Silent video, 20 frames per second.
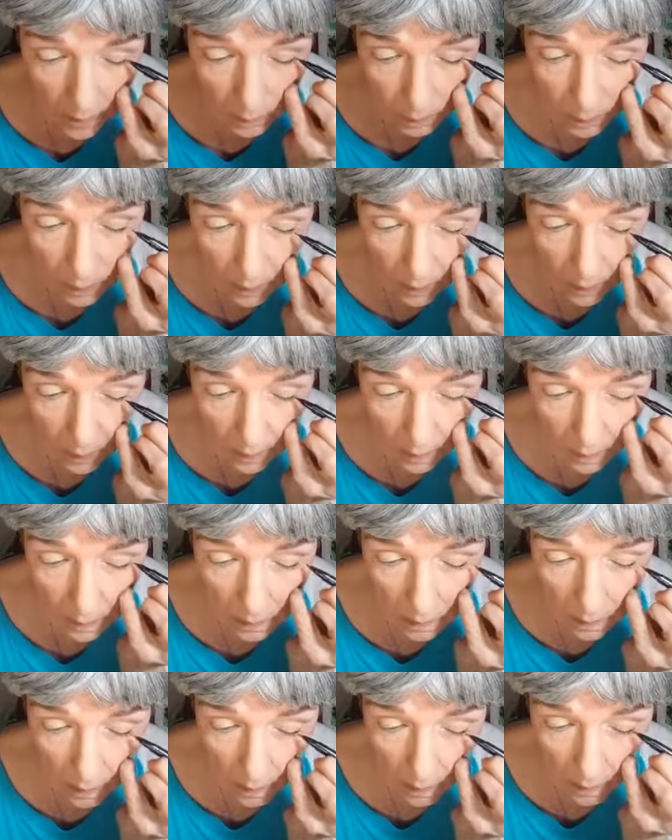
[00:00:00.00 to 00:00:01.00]
put,
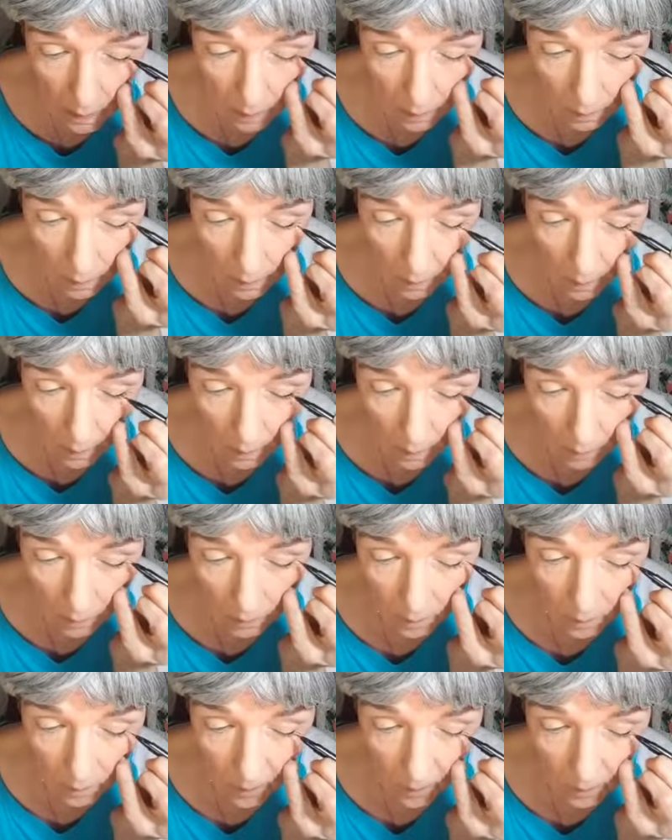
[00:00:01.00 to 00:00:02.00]

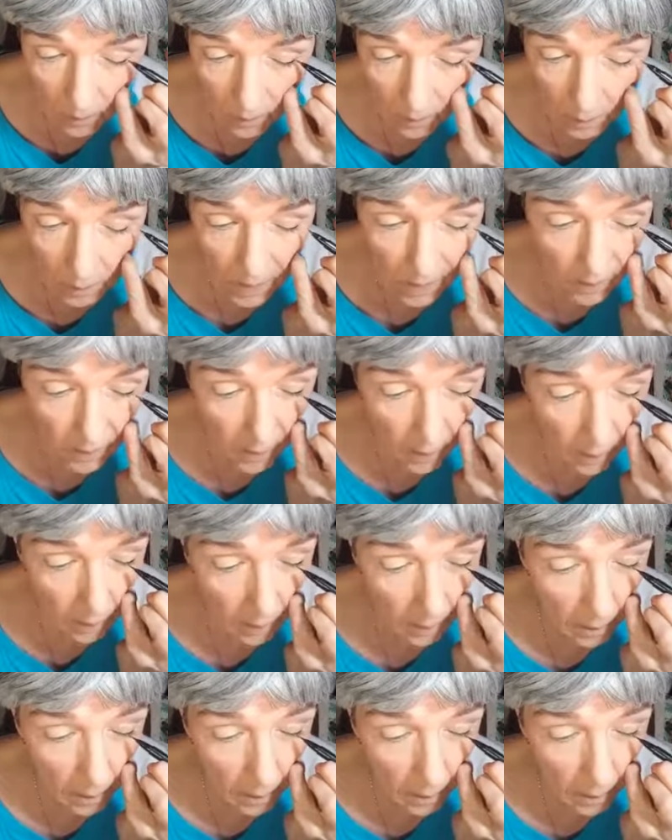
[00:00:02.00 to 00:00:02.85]
sometimes I mess up.